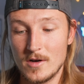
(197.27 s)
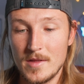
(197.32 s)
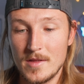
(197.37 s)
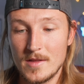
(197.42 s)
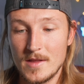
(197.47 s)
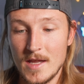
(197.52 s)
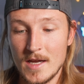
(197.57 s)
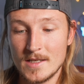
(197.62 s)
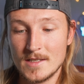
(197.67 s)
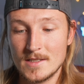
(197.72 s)

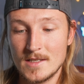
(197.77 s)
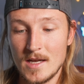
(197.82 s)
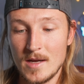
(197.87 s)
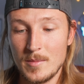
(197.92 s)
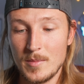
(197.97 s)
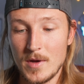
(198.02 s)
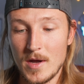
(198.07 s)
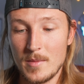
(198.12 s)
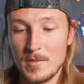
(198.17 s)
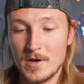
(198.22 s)
Next
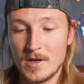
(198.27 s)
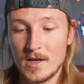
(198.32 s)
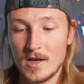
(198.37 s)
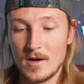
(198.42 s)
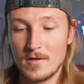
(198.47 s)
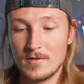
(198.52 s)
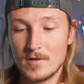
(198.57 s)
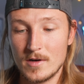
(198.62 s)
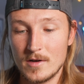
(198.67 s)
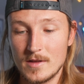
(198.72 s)
up, I'm gonna
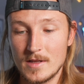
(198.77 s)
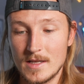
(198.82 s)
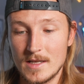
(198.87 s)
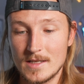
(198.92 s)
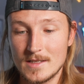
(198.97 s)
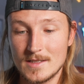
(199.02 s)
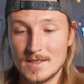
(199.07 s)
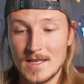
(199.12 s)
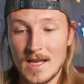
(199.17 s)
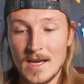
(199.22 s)
cover
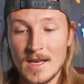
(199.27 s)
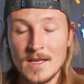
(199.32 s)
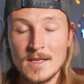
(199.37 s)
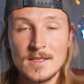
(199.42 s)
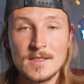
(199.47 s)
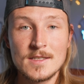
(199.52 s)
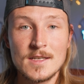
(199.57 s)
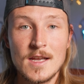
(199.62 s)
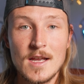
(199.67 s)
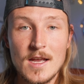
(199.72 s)
the
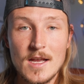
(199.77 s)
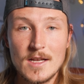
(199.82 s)
settings.